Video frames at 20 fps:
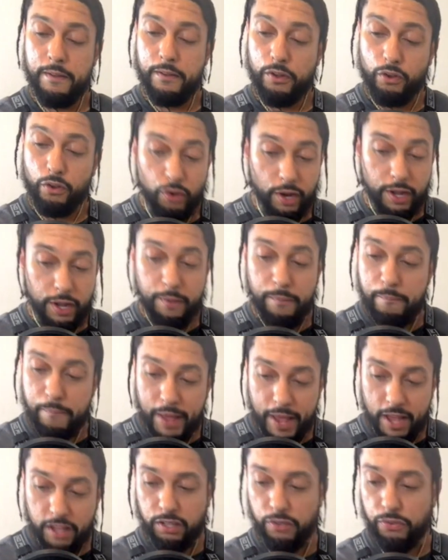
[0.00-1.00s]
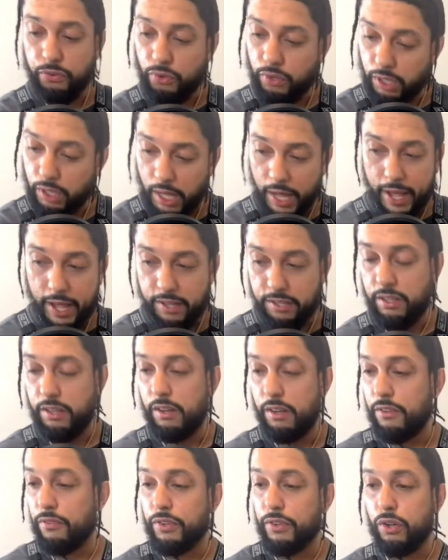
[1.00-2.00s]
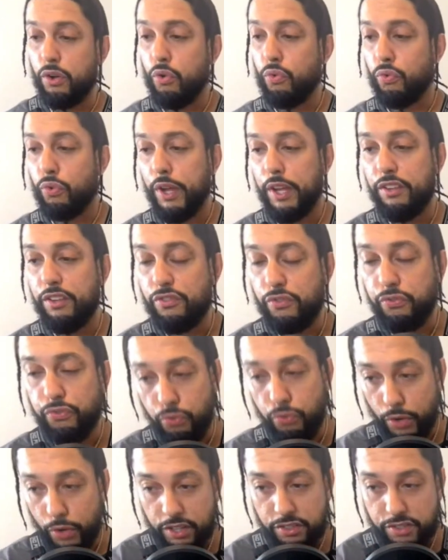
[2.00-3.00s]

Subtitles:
great masterful class of ring